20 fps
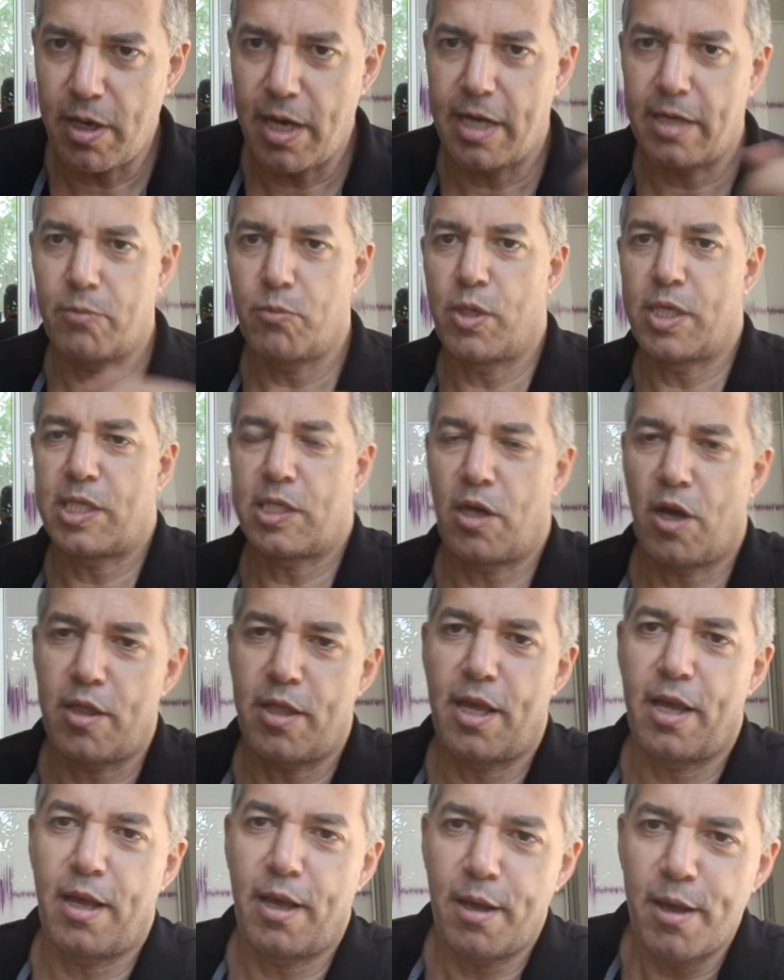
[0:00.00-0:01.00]
And we saw
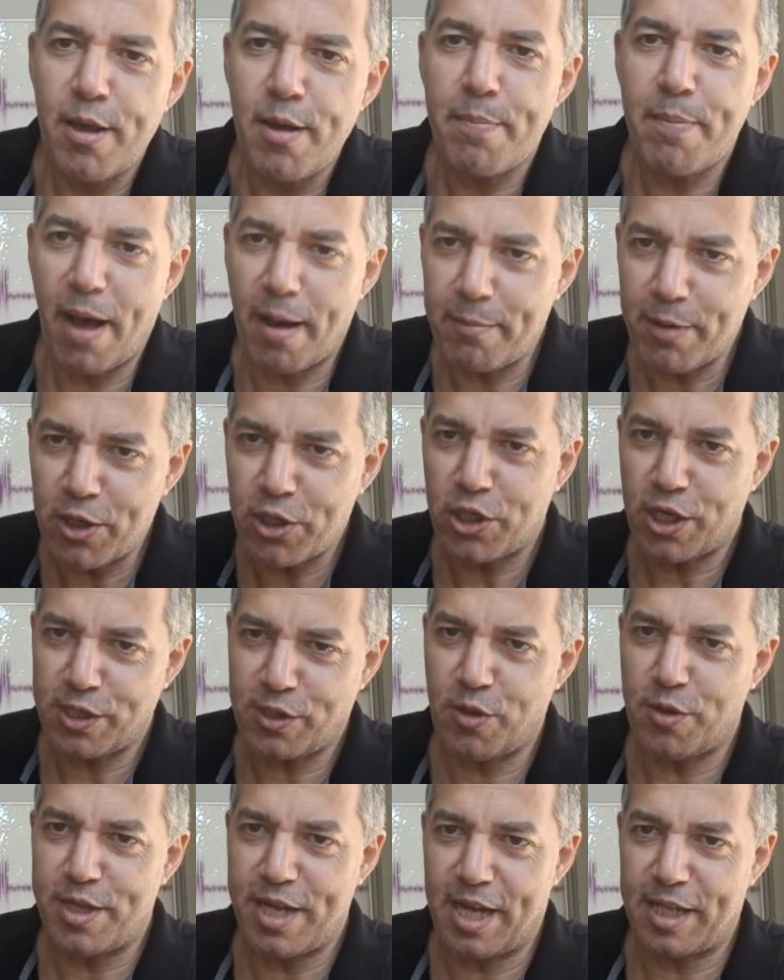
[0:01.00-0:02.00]
the publishers
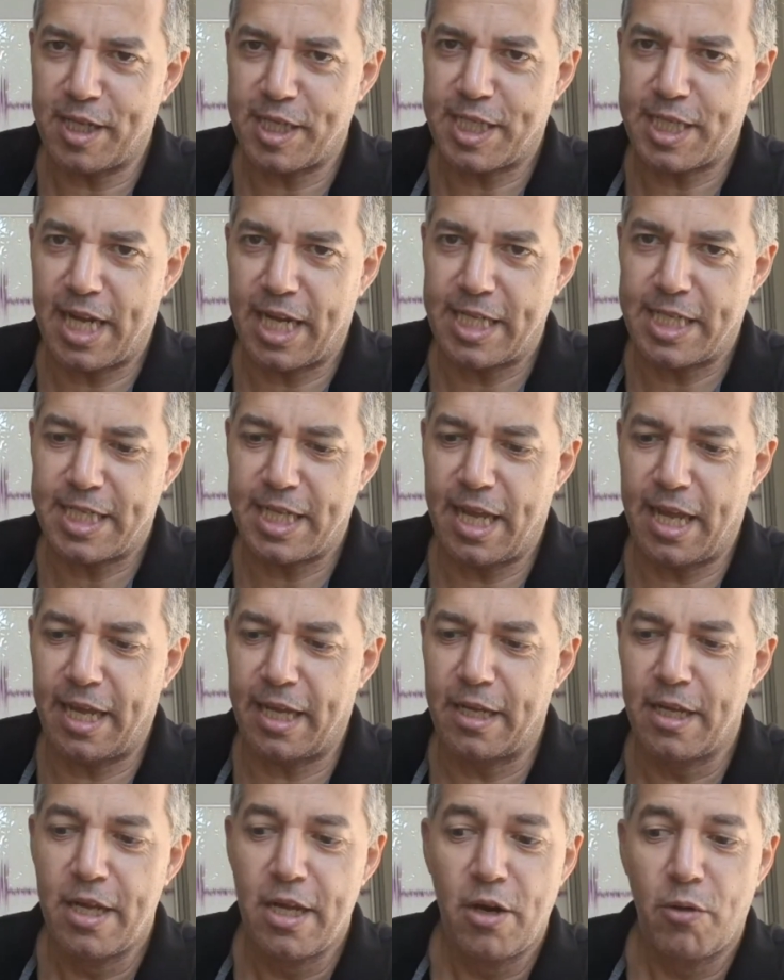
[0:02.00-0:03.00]
on the other side
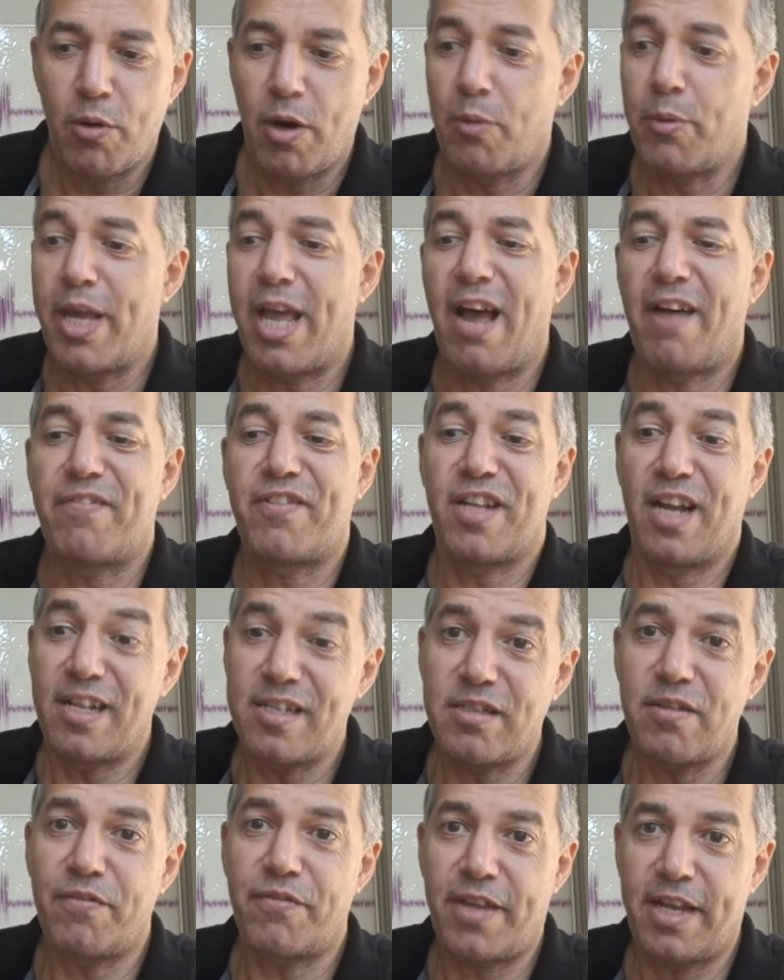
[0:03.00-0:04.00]
saying, well, we have
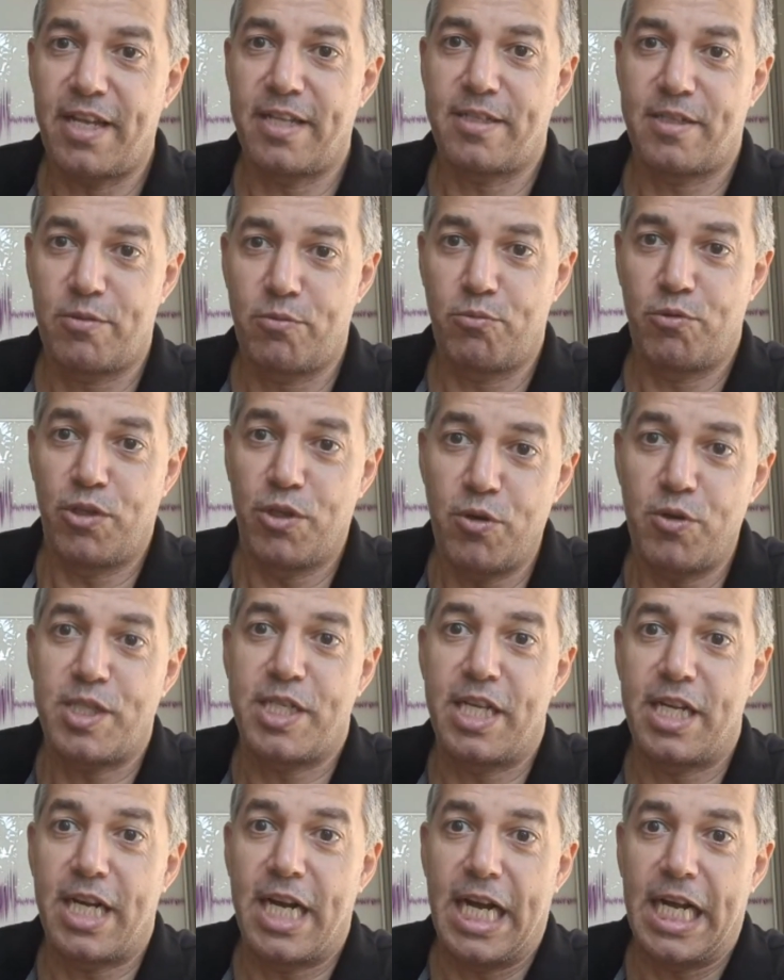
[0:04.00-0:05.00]
tons of kids
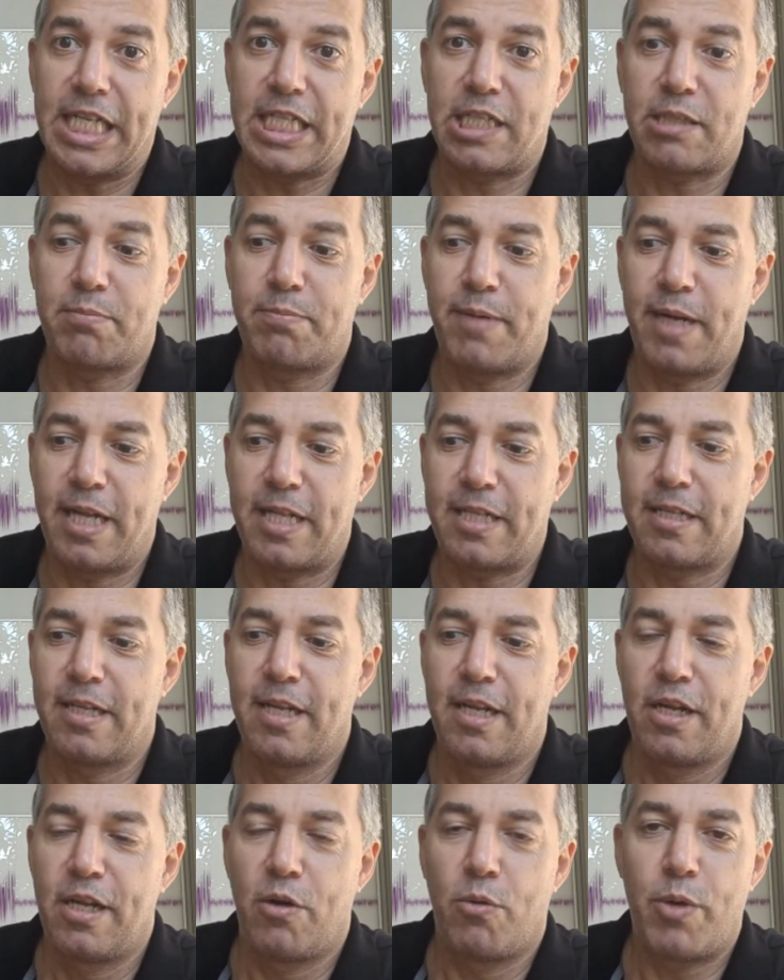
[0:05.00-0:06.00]
using us, but
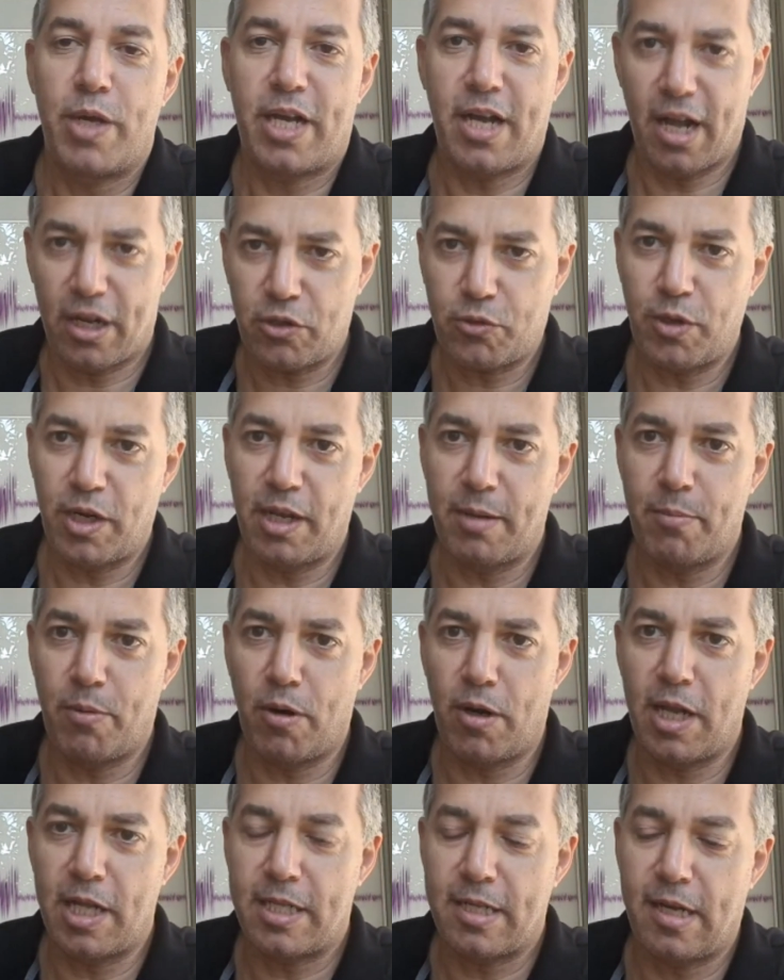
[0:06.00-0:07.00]
we can't really
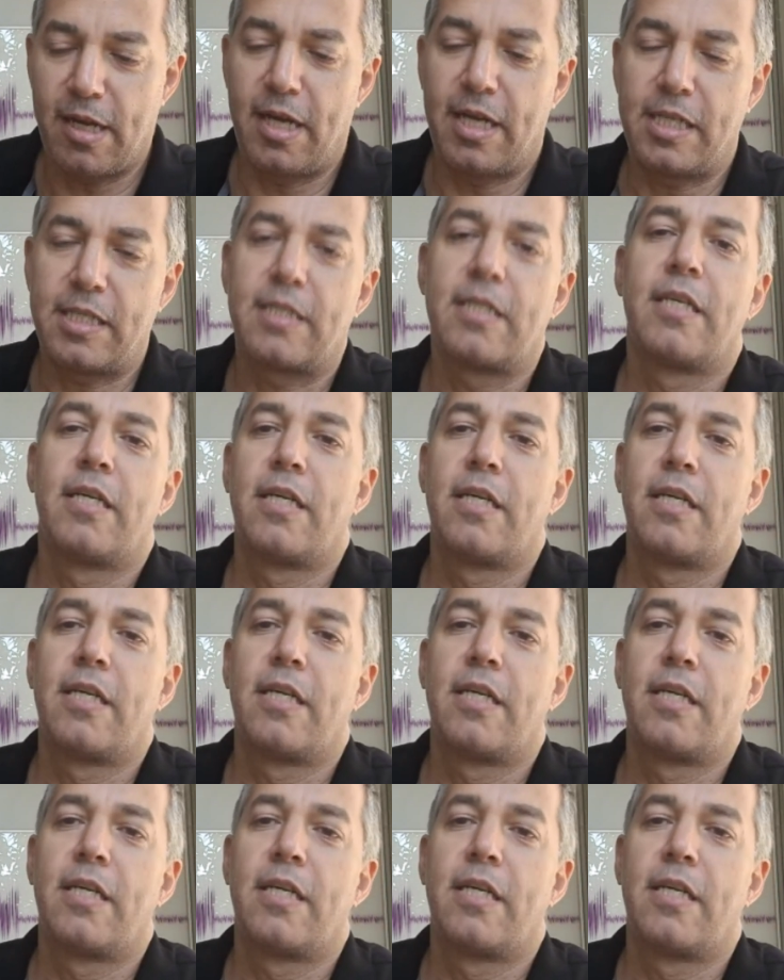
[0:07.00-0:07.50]
monetize.